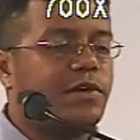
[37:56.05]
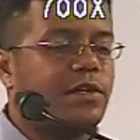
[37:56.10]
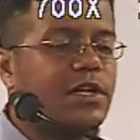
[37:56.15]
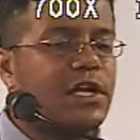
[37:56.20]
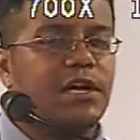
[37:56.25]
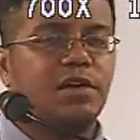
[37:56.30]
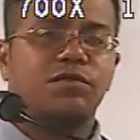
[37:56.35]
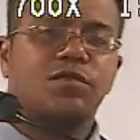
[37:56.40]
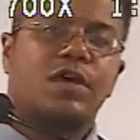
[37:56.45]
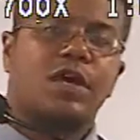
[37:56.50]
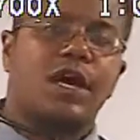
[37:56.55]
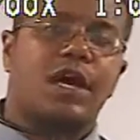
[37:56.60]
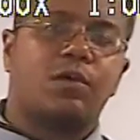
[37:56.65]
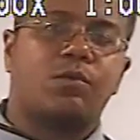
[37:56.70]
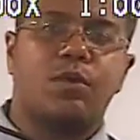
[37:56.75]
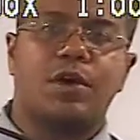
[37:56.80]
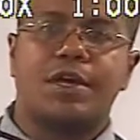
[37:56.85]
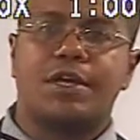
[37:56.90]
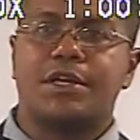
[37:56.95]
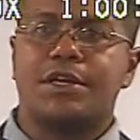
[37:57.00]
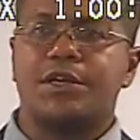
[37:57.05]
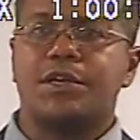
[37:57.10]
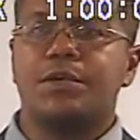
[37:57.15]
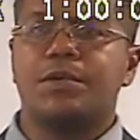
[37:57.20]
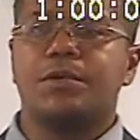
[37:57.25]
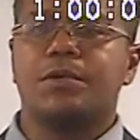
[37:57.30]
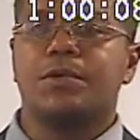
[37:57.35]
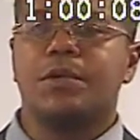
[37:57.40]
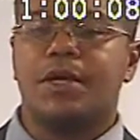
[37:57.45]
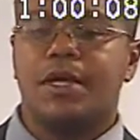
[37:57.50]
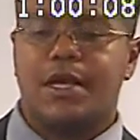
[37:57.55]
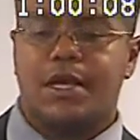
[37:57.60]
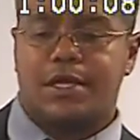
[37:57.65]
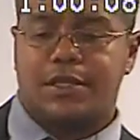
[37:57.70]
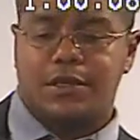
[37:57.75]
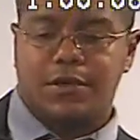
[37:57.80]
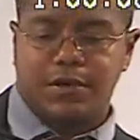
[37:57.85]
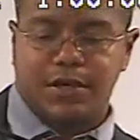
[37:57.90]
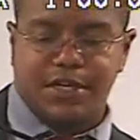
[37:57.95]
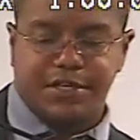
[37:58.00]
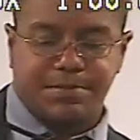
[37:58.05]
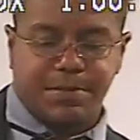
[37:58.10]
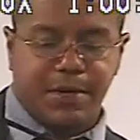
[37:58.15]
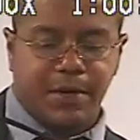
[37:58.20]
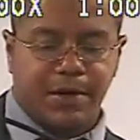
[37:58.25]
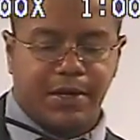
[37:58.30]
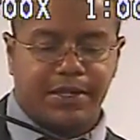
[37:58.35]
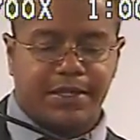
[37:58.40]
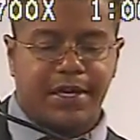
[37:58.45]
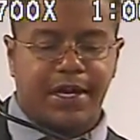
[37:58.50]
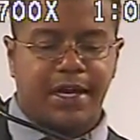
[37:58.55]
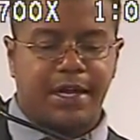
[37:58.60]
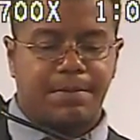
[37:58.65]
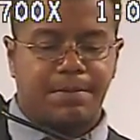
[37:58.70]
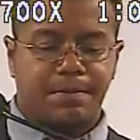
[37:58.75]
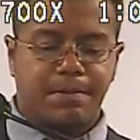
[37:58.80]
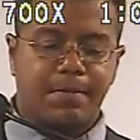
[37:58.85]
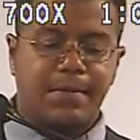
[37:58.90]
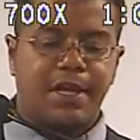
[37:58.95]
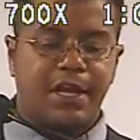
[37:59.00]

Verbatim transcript: a lot of what God wanted to do during this period of time.